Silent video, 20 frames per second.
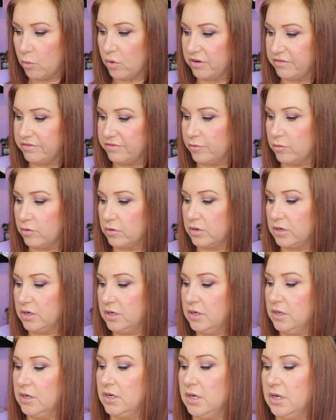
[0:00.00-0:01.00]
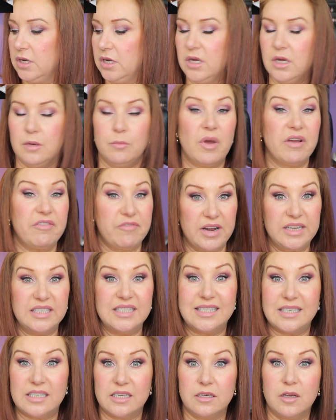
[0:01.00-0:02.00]
one for my
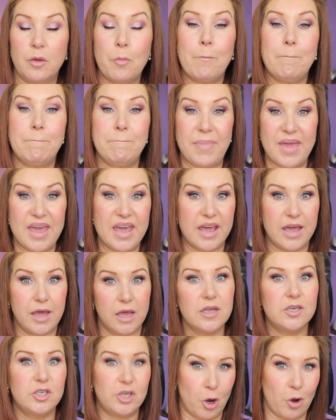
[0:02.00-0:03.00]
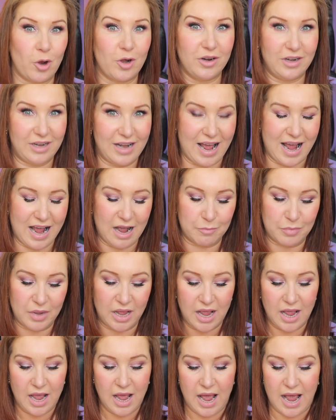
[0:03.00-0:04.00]
friend's big chocolate lab,
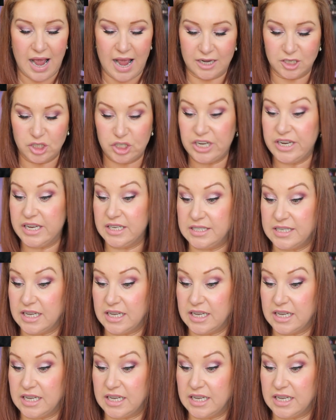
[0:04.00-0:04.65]
and she had